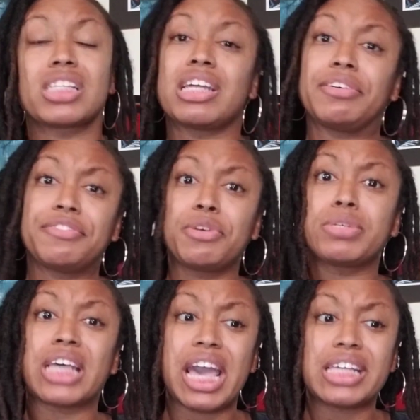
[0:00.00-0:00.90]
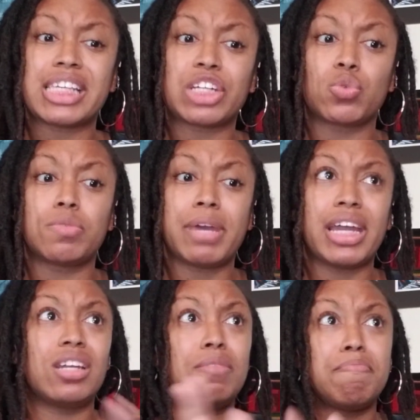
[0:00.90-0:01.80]
Now, if it was an asexual
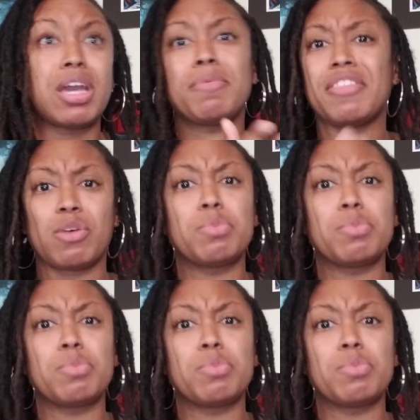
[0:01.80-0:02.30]
man, maybe that